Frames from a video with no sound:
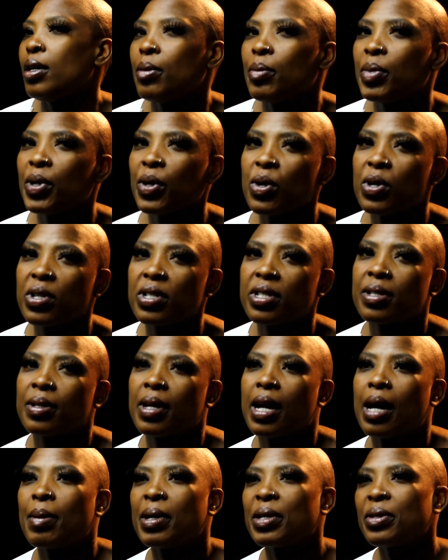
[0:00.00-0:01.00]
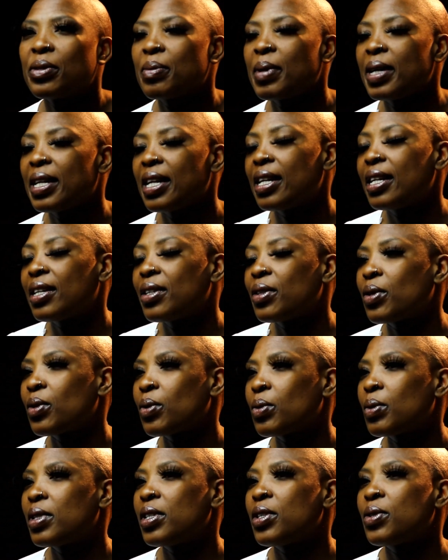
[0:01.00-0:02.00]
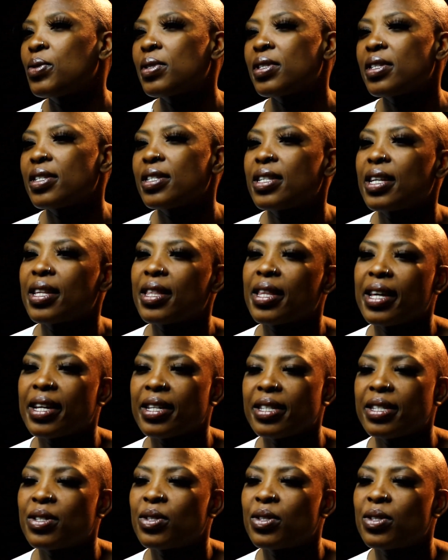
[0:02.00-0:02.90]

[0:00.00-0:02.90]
Because abantu banalento ukuthi use this and that.